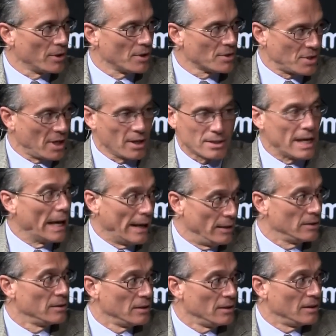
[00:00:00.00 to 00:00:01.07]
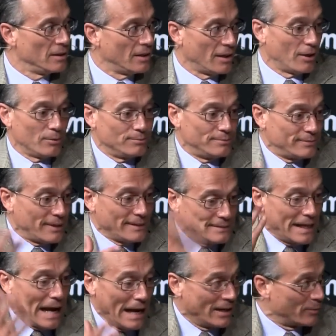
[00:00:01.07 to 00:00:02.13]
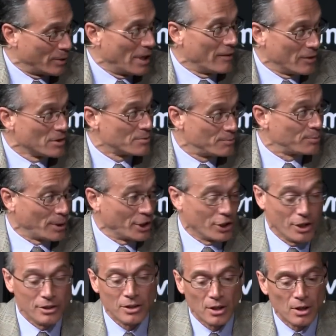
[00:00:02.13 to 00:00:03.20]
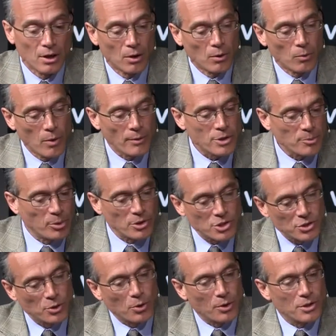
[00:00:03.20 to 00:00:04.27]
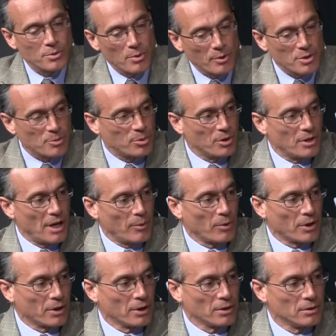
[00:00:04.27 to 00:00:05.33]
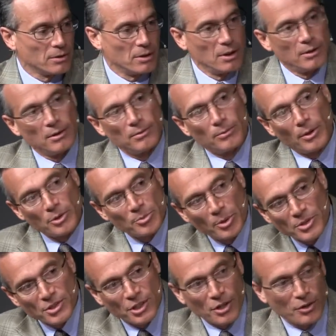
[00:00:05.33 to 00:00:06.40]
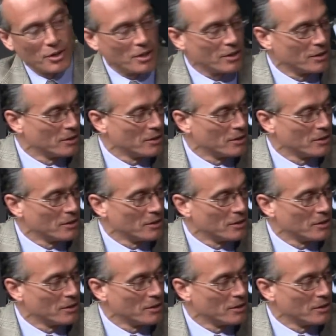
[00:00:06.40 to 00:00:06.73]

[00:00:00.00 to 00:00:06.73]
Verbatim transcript: let's say a 10, right. well, nine, whatever, it's pretty good. Where would you put storage, where would you put networking, and where would you put security?